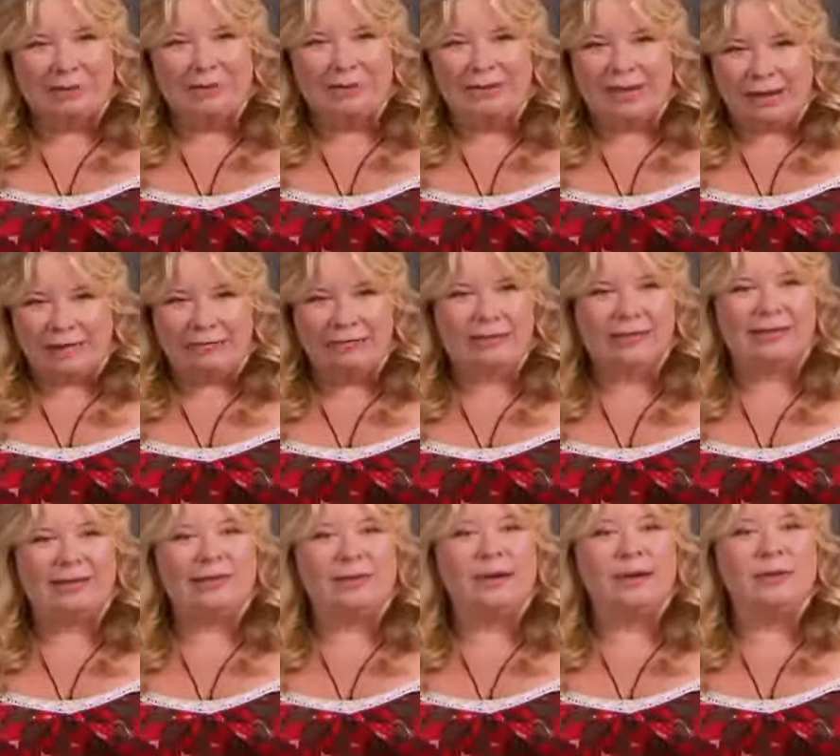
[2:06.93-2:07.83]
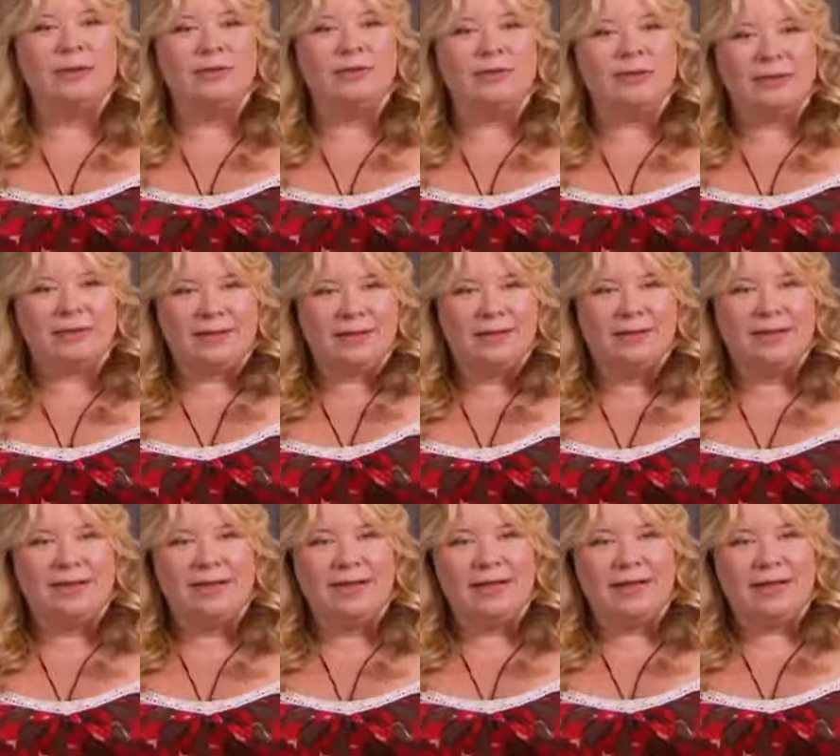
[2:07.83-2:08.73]
were definitely ghosts.
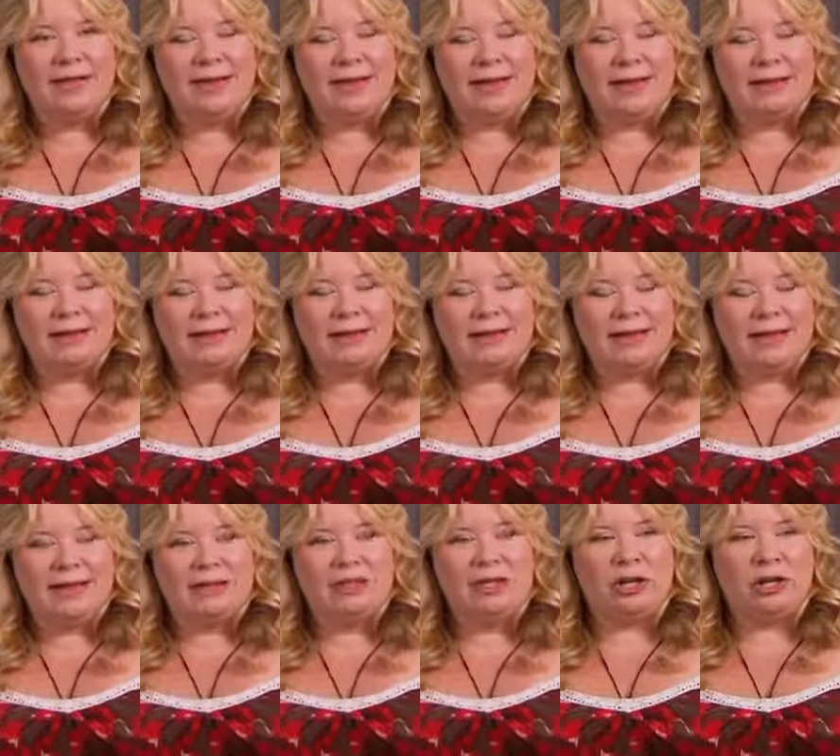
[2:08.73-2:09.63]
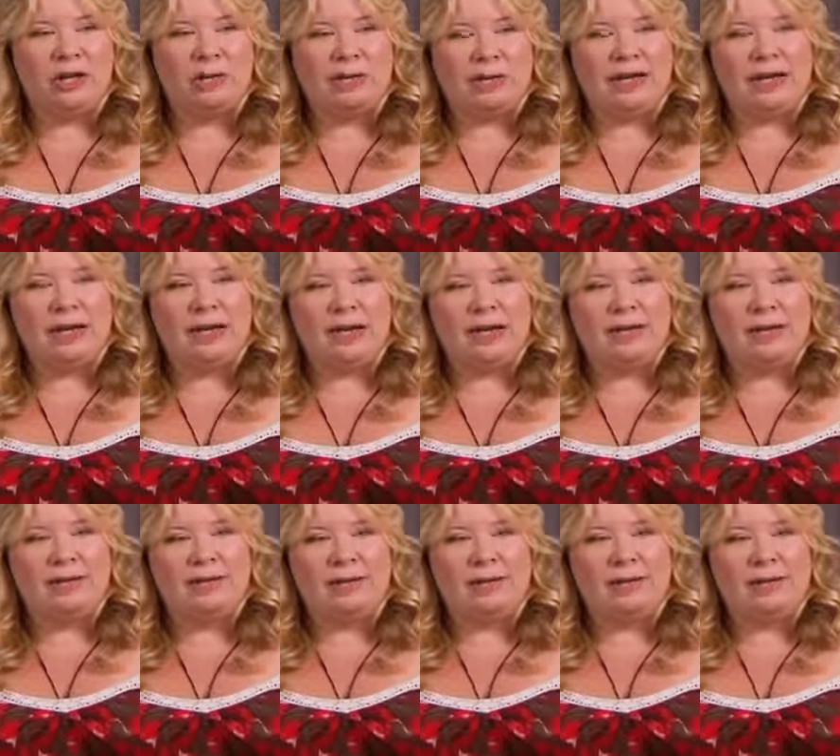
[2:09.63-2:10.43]
And Jeremy had,